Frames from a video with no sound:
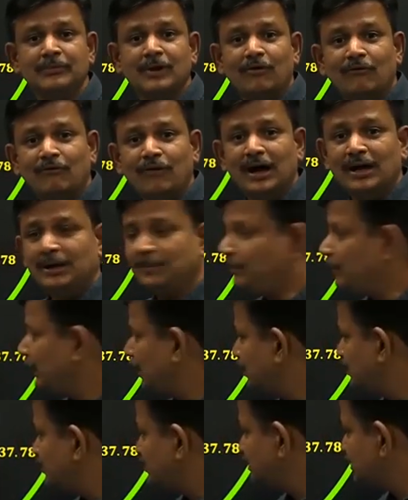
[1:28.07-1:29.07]
1
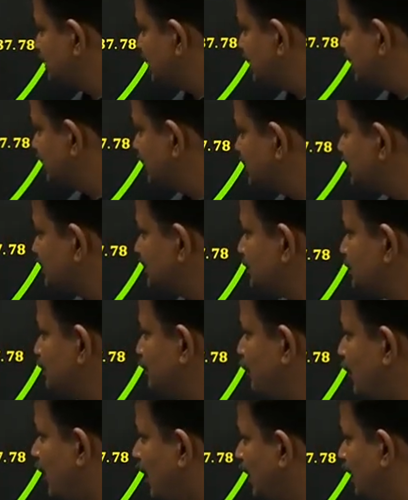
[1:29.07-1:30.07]
plus
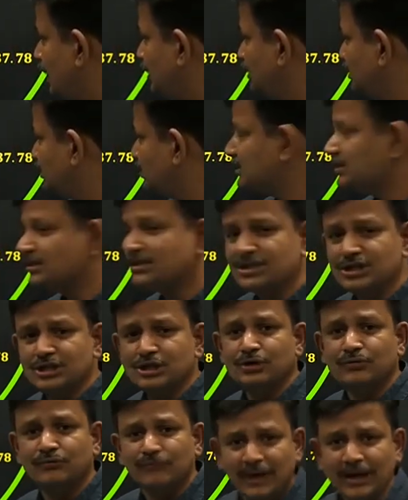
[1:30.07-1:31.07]

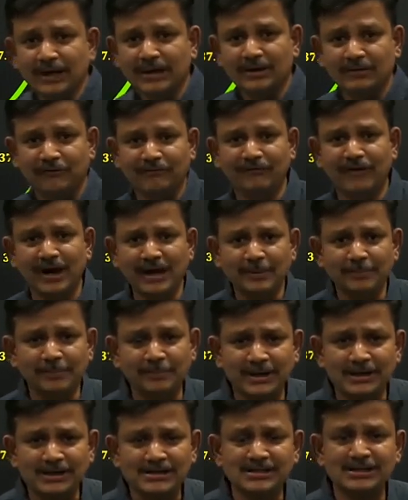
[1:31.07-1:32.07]
0.01
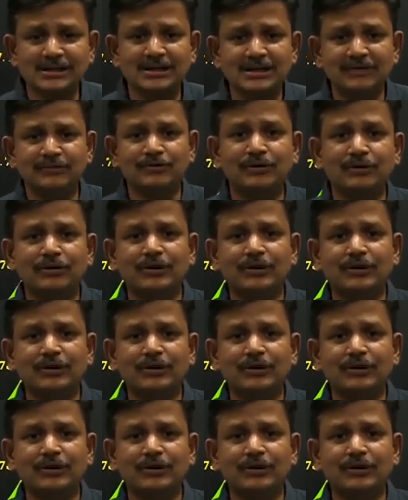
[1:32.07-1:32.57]
1% if you